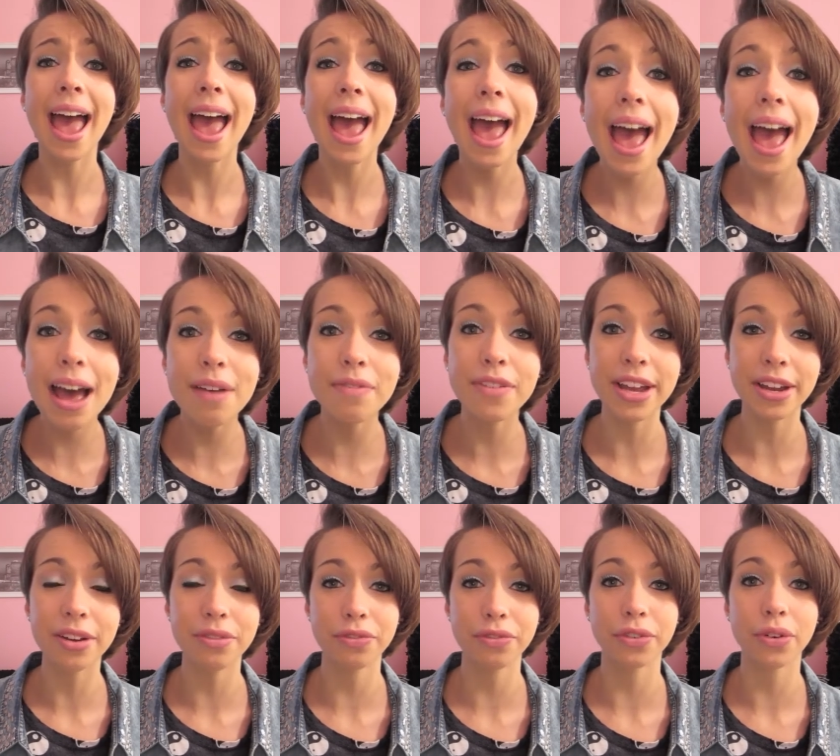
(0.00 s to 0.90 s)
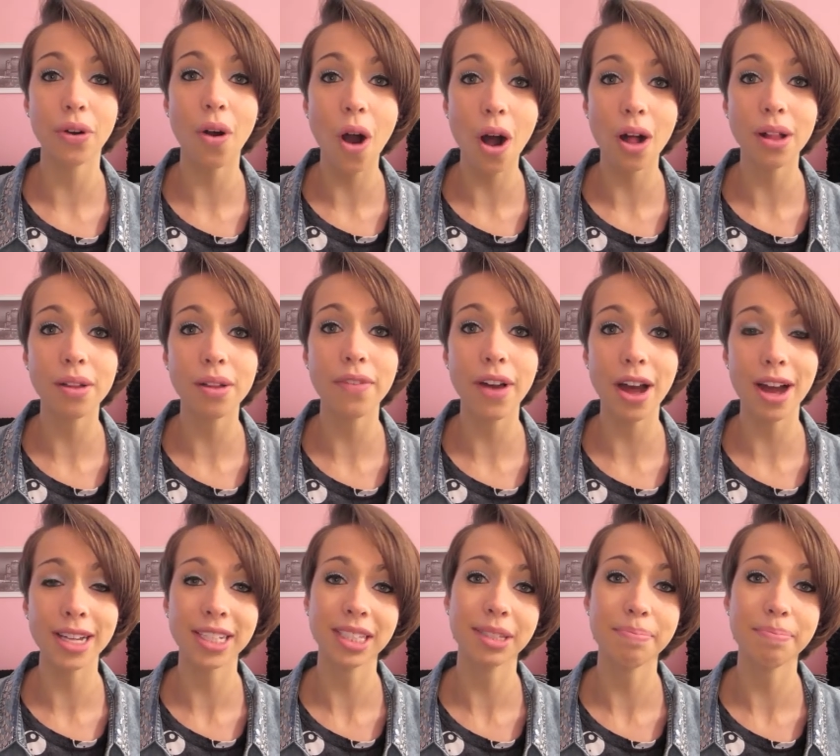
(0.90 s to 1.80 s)
heaven for all of
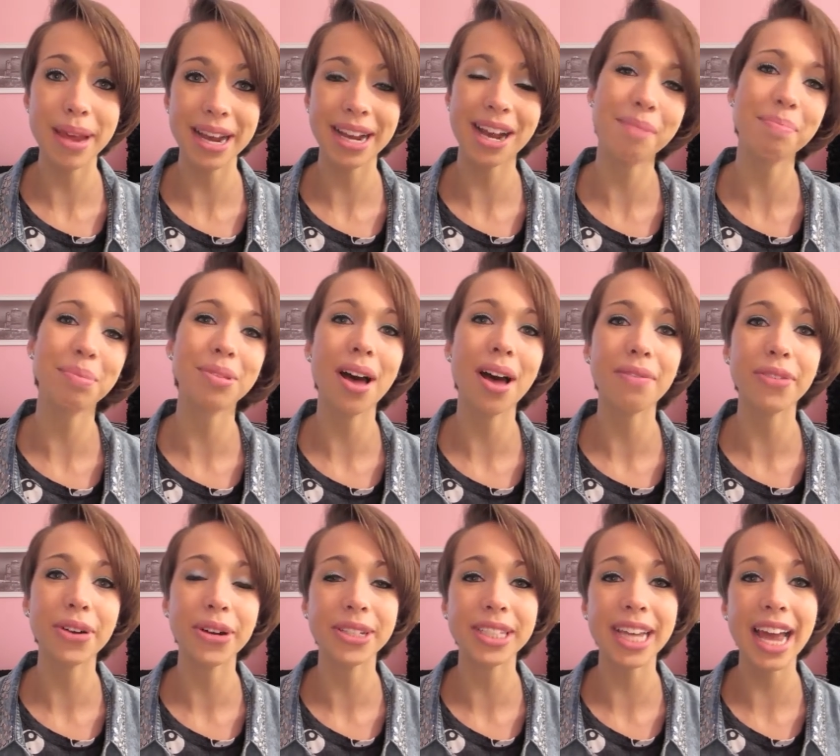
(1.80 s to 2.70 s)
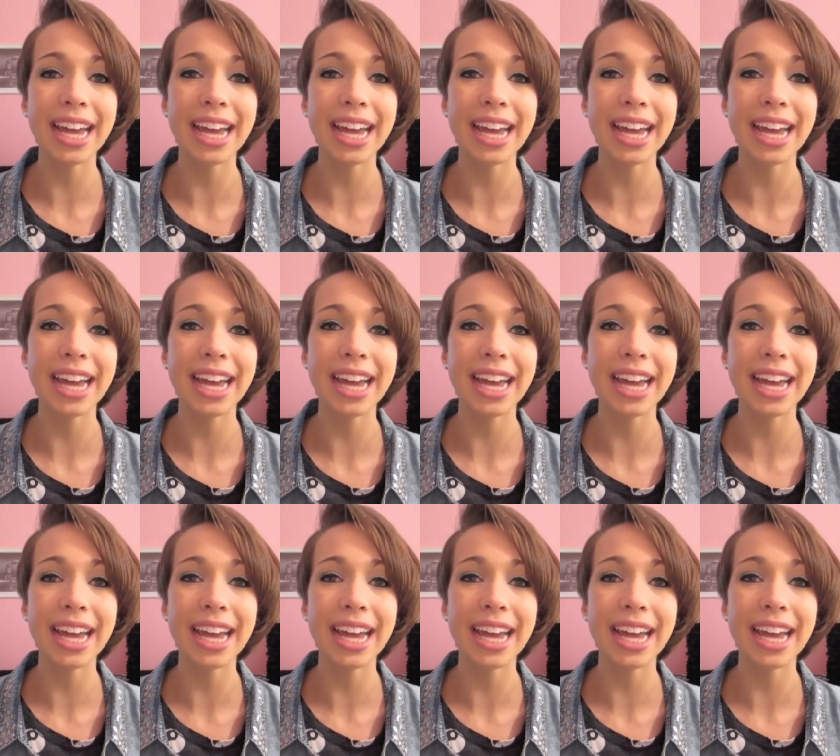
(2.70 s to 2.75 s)
us makeup lovers.